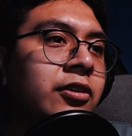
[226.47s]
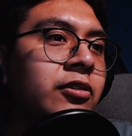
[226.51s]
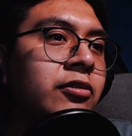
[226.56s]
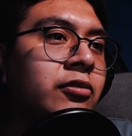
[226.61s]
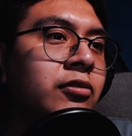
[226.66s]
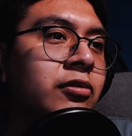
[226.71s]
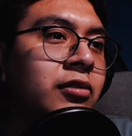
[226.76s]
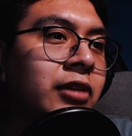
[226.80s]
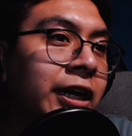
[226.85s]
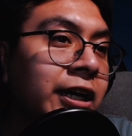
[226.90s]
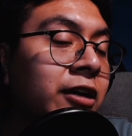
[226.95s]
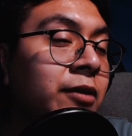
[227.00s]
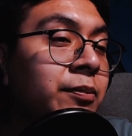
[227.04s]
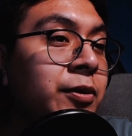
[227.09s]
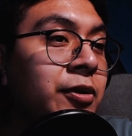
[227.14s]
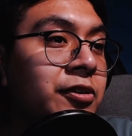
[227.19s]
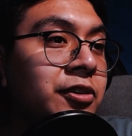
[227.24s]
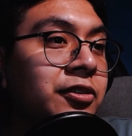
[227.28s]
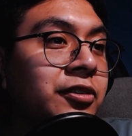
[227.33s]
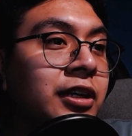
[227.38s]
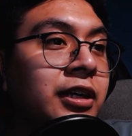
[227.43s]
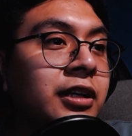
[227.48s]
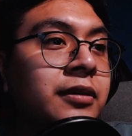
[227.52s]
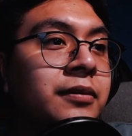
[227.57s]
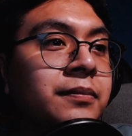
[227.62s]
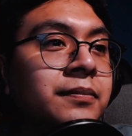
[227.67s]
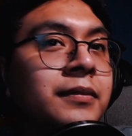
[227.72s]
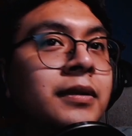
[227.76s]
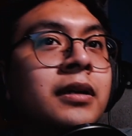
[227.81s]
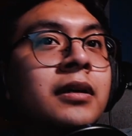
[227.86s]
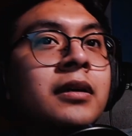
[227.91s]
you light up your
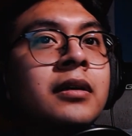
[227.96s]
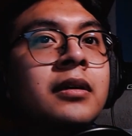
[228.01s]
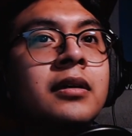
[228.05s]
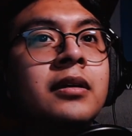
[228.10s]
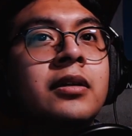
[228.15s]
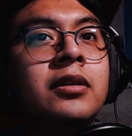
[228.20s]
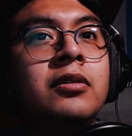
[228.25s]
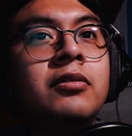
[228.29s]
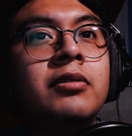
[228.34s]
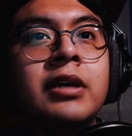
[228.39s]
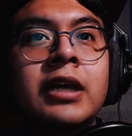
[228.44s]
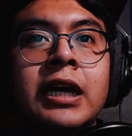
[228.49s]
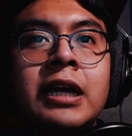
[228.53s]
scene, you